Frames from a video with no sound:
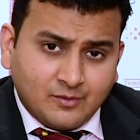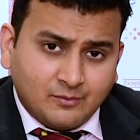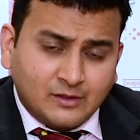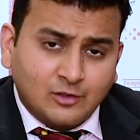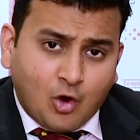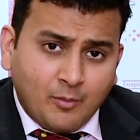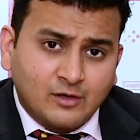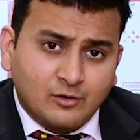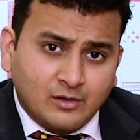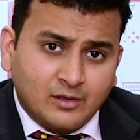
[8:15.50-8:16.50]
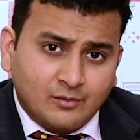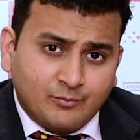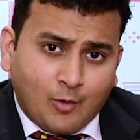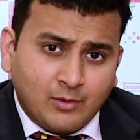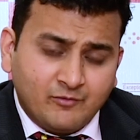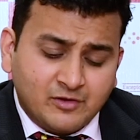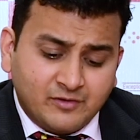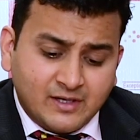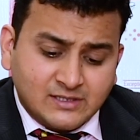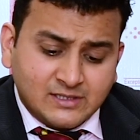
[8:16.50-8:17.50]
but the common problem we
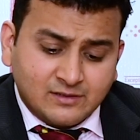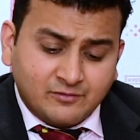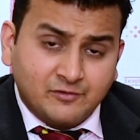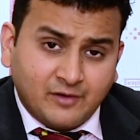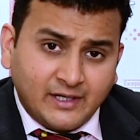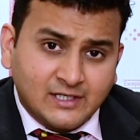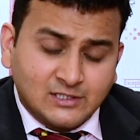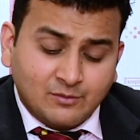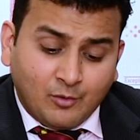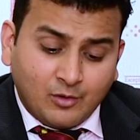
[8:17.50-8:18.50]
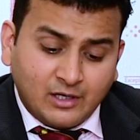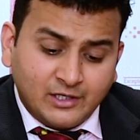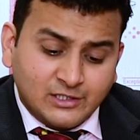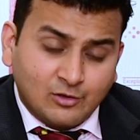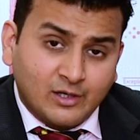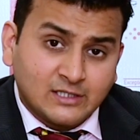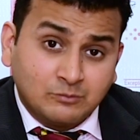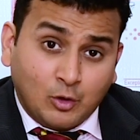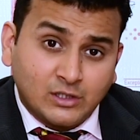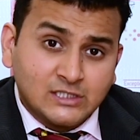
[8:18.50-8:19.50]
find is the condition called
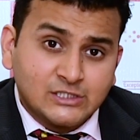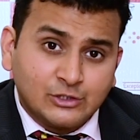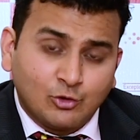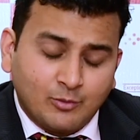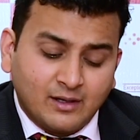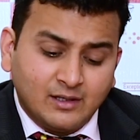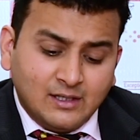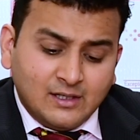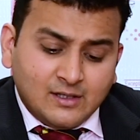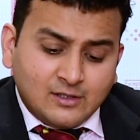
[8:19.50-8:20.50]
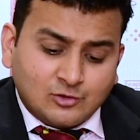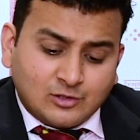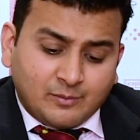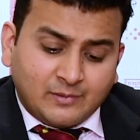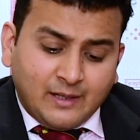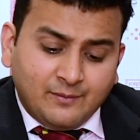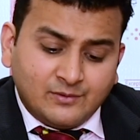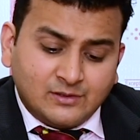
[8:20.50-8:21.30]
as Morton's neuroma. So sometimes